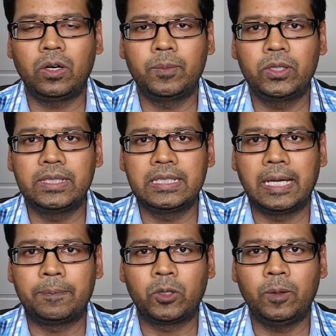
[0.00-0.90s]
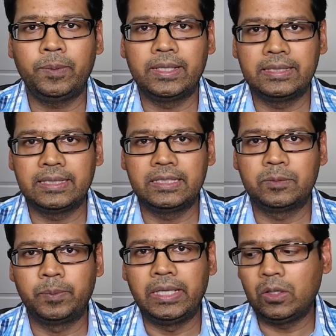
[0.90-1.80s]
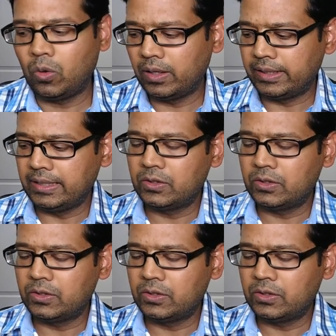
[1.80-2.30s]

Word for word: talk about this laptop is its build quality.